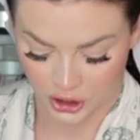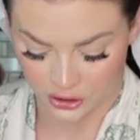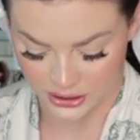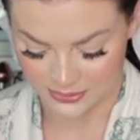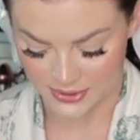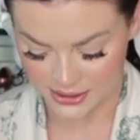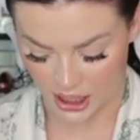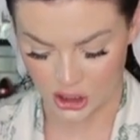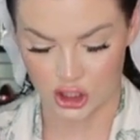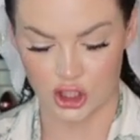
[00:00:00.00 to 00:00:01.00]
Christmas,
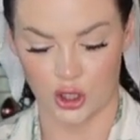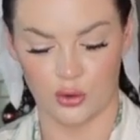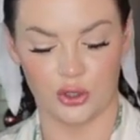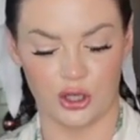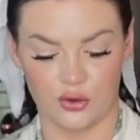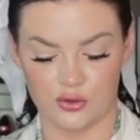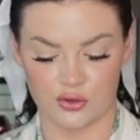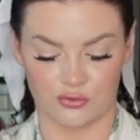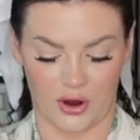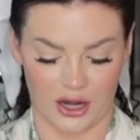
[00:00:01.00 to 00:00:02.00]
I do
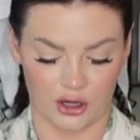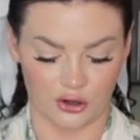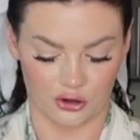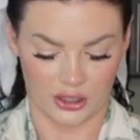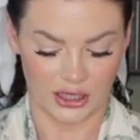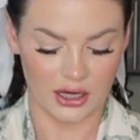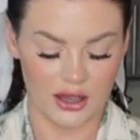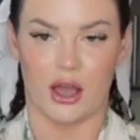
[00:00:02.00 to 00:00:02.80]
use red and green.